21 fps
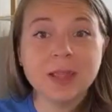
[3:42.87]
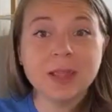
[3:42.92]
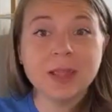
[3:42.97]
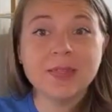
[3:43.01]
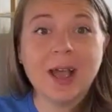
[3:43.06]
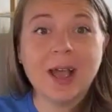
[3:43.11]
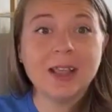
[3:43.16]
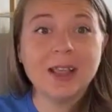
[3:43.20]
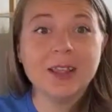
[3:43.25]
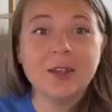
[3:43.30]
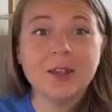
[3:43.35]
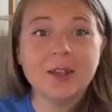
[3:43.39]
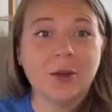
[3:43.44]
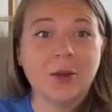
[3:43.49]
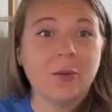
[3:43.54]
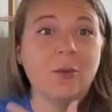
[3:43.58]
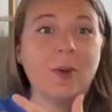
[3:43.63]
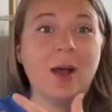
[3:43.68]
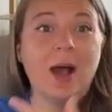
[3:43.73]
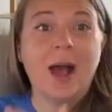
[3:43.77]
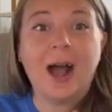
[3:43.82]
that,
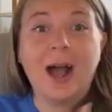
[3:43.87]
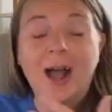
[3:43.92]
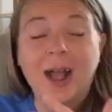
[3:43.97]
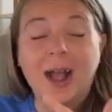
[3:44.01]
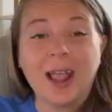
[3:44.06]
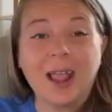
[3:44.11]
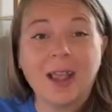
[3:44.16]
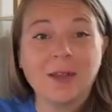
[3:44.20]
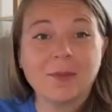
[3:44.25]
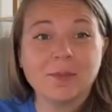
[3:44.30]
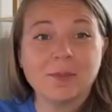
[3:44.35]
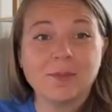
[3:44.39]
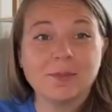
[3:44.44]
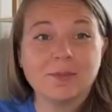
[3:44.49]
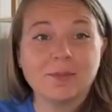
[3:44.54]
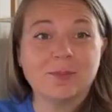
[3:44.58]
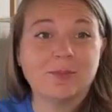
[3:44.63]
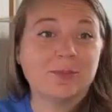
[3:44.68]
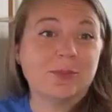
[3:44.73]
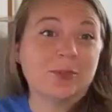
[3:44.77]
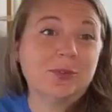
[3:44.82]
I
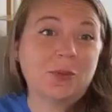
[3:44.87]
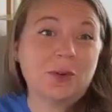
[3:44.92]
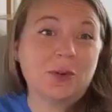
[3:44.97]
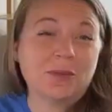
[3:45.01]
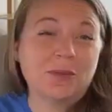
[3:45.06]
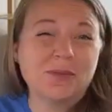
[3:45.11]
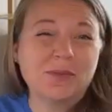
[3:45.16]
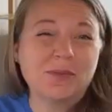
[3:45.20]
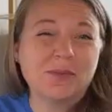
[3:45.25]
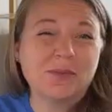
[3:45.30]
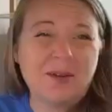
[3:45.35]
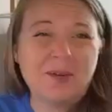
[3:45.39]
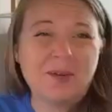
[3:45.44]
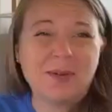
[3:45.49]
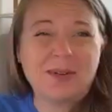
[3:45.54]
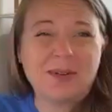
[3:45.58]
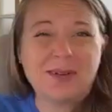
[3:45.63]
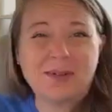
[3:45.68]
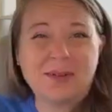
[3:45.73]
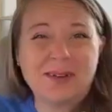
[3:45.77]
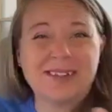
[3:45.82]
sort of, I don't
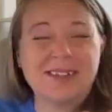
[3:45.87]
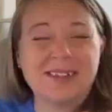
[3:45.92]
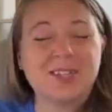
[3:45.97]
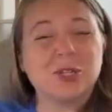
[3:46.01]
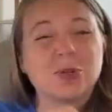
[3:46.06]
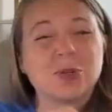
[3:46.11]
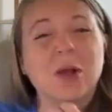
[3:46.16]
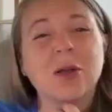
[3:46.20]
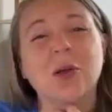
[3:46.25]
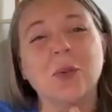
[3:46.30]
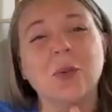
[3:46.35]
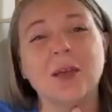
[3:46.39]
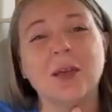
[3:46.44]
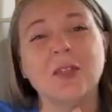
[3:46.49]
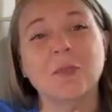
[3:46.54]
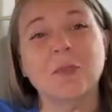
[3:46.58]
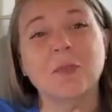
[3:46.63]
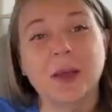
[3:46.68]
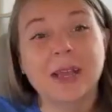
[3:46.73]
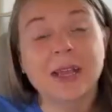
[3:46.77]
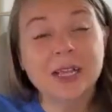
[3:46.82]
want to say struggle with,
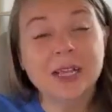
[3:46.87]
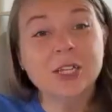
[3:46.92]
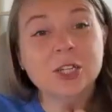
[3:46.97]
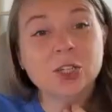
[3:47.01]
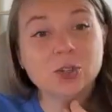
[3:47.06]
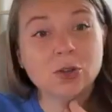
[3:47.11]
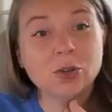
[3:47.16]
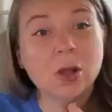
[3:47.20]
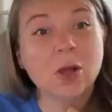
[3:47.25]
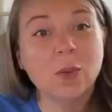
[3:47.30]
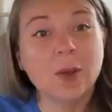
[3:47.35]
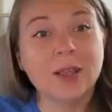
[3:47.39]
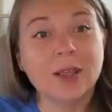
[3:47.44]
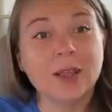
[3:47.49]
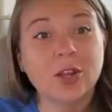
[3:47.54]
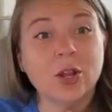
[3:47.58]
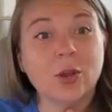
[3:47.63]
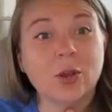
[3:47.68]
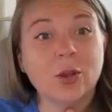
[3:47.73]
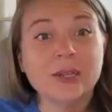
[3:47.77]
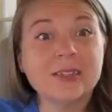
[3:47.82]
but struggle with,
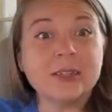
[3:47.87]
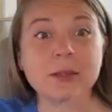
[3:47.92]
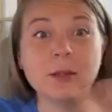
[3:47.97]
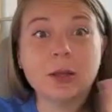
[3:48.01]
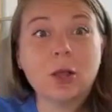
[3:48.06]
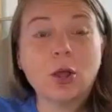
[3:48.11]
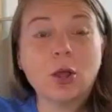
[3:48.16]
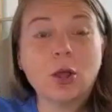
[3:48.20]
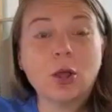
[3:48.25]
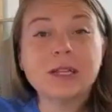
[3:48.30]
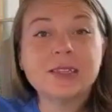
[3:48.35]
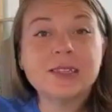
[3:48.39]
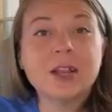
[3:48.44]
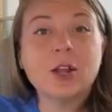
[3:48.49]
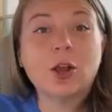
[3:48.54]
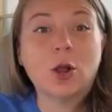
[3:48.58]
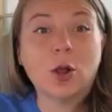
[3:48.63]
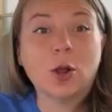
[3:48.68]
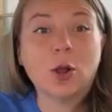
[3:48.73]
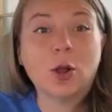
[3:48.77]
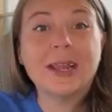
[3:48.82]
it's like
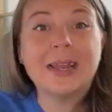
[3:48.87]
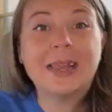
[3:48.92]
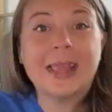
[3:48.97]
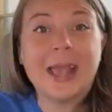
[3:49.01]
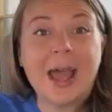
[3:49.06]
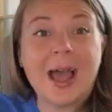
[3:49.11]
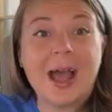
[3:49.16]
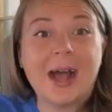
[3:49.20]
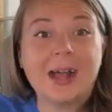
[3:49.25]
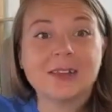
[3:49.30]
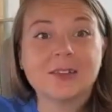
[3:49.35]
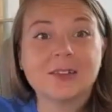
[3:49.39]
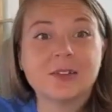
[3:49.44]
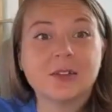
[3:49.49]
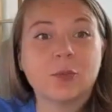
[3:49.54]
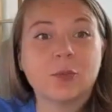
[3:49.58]
herding cats,